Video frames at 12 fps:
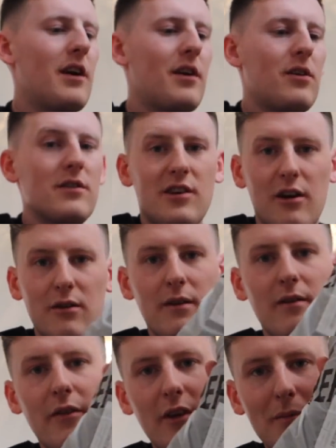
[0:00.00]
that I got. So
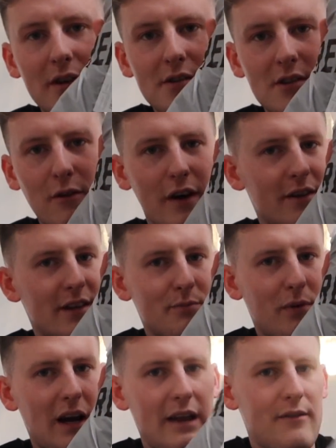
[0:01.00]
you must have heard this
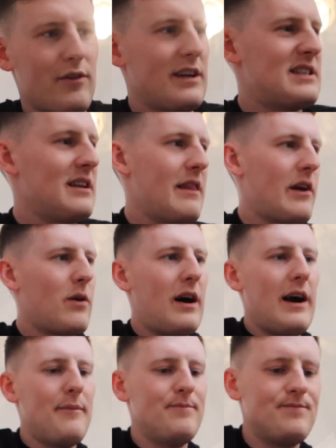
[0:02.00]
brand recently. They're
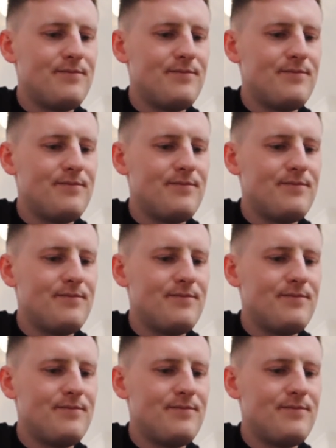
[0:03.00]
quite